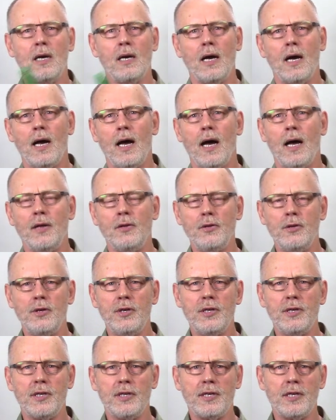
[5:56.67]
uh, and you
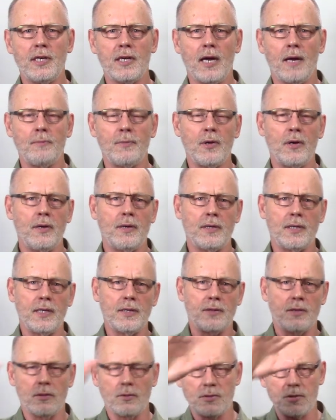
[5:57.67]
need to get up there and
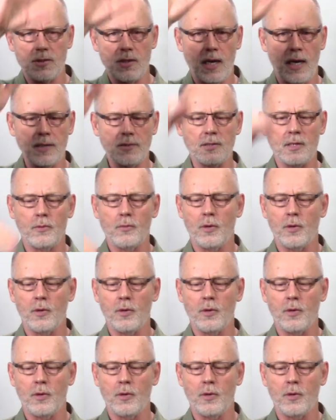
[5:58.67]
get those dusted,